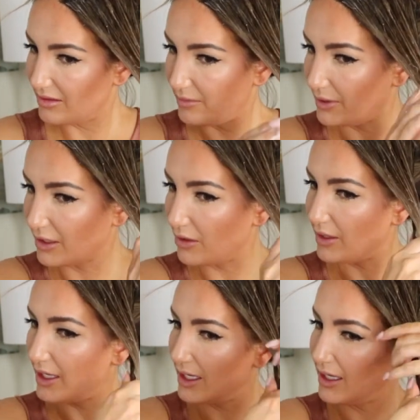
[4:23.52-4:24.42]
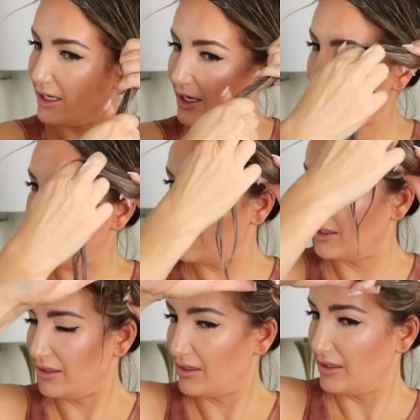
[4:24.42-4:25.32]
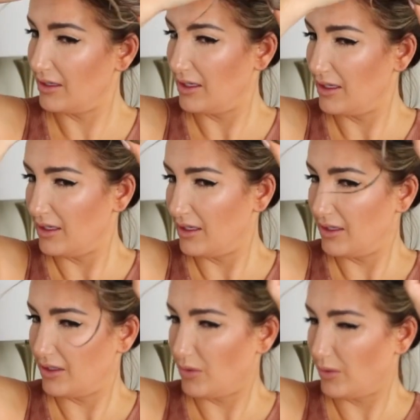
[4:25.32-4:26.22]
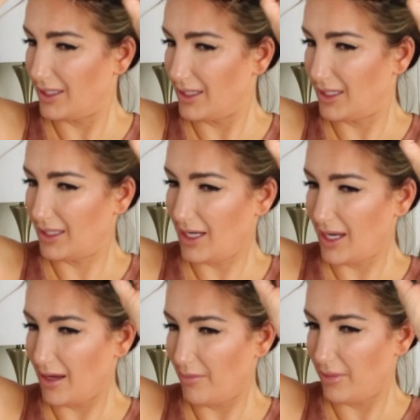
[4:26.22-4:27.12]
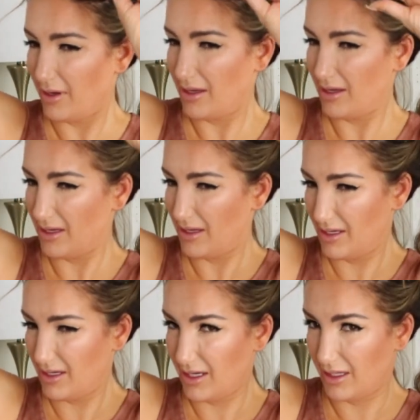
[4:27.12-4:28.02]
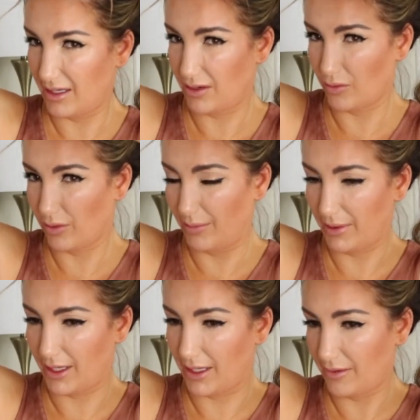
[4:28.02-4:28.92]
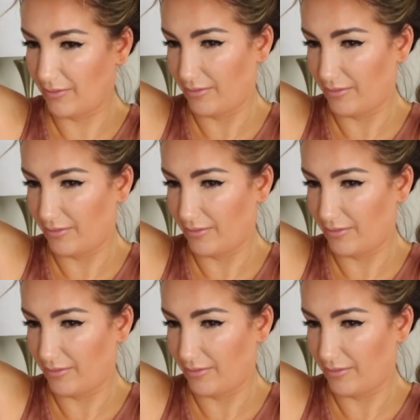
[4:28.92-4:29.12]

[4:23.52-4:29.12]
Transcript: I'm going to go ahead and twist this up and then repin it.